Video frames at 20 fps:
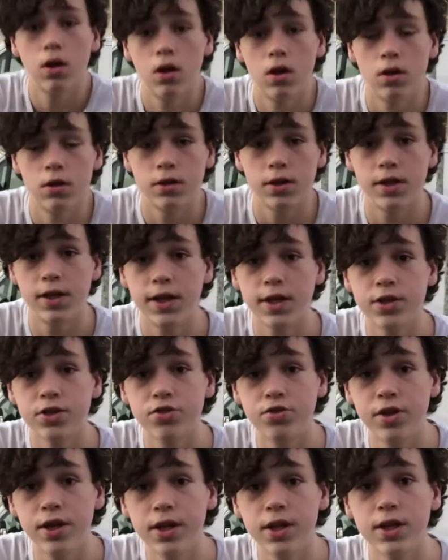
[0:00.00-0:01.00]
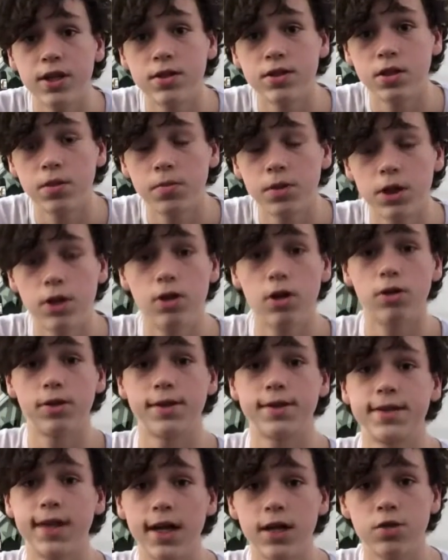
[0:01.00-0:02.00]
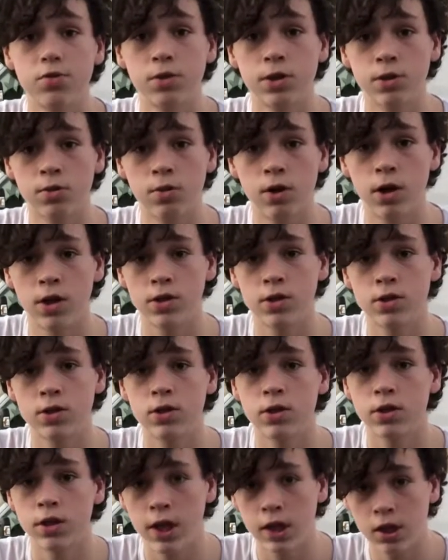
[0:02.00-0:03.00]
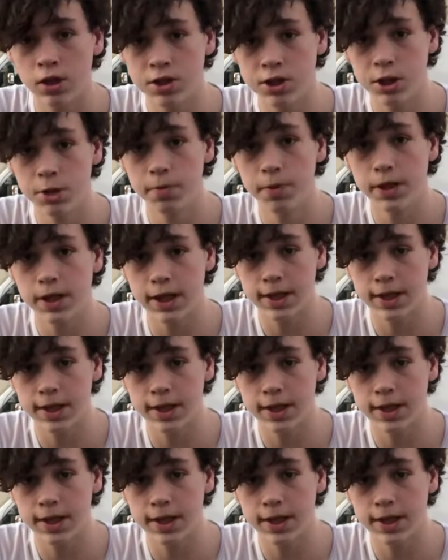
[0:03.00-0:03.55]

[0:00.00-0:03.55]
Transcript: The next trick is something called a side swing cross. It looks a little bit like